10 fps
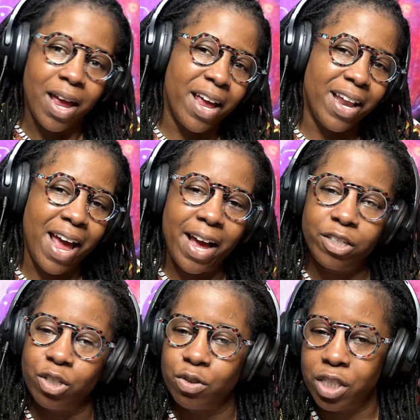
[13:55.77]
and
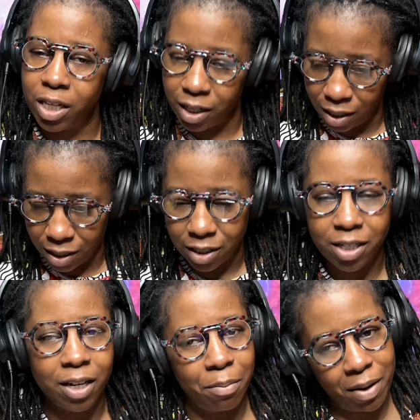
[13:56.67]
add your chin
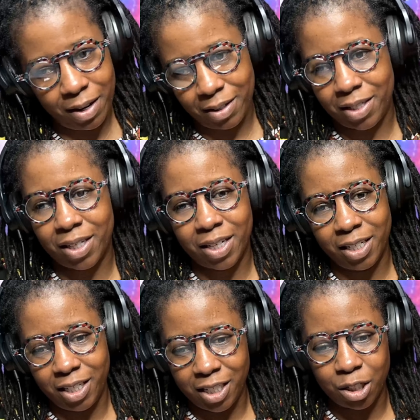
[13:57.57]
to the mix
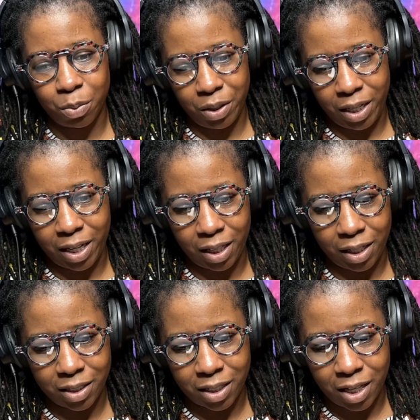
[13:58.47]
because this is
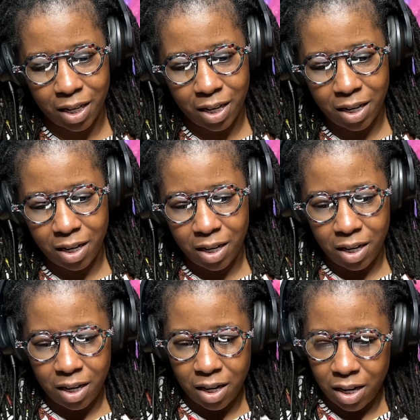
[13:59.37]
ridiculous.
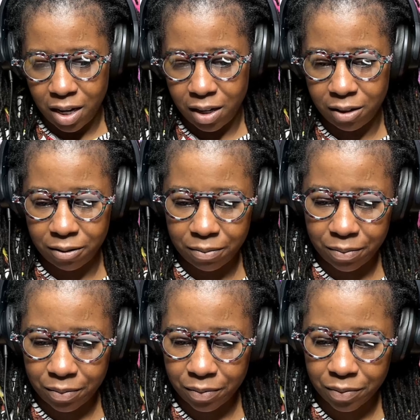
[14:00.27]

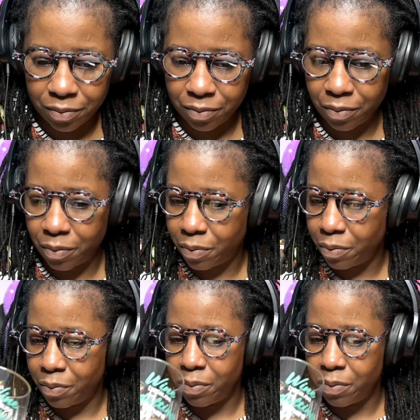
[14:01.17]
So I said,